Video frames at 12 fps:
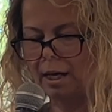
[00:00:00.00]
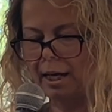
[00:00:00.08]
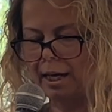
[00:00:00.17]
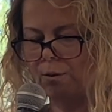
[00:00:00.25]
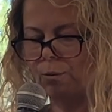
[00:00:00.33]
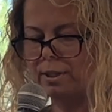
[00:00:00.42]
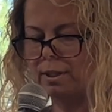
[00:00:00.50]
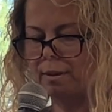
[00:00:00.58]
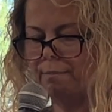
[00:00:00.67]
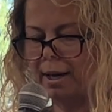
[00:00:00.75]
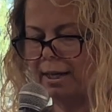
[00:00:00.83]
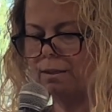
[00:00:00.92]
It was the
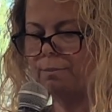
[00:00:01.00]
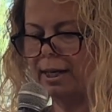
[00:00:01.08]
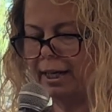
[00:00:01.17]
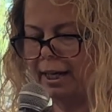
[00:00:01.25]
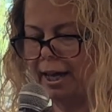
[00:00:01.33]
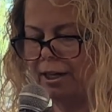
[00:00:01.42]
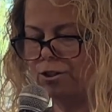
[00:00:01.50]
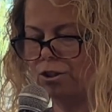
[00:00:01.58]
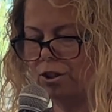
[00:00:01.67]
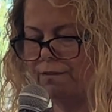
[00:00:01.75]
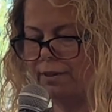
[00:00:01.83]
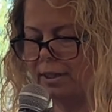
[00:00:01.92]
best
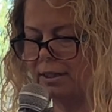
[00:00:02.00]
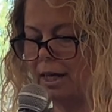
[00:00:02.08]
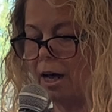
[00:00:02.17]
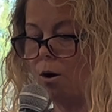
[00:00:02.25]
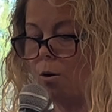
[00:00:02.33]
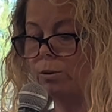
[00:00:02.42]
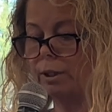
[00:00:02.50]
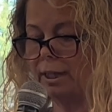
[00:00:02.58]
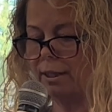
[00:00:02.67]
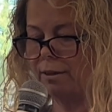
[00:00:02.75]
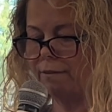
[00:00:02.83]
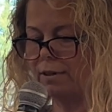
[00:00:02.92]
medication to fix not
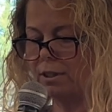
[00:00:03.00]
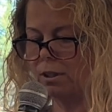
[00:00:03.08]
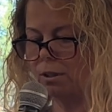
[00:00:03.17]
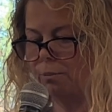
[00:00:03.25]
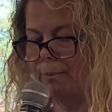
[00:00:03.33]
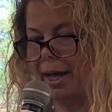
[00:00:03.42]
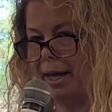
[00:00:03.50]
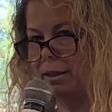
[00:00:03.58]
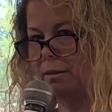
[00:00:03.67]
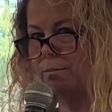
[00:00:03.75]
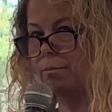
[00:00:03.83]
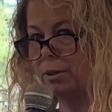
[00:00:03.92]
only the physical
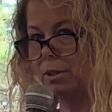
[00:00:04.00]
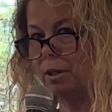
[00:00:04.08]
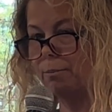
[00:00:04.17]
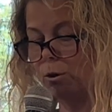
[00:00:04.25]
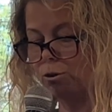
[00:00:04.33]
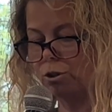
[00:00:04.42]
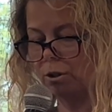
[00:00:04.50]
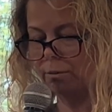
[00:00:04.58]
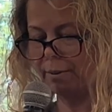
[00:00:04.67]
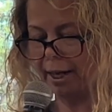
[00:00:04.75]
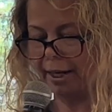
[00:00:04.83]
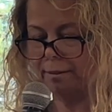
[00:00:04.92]
pain, but the
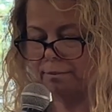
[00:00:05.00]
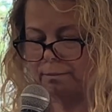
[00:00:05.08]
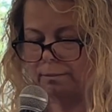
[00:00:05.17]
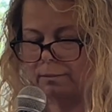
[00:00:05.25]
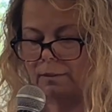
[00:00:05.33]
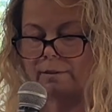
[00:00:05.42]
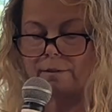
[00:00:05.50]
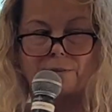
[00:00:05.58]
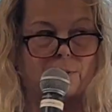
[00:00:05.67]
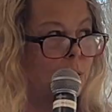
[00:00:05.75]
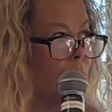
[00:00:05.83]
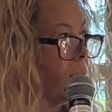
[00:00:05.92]
emotional pain.
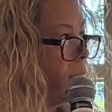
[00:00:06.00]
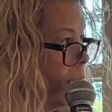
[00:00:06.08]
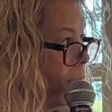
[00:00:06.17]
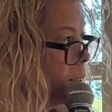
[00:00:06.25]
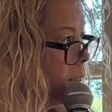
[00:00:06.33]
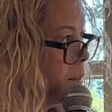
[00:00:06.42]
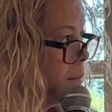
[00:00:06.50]
Photo 6.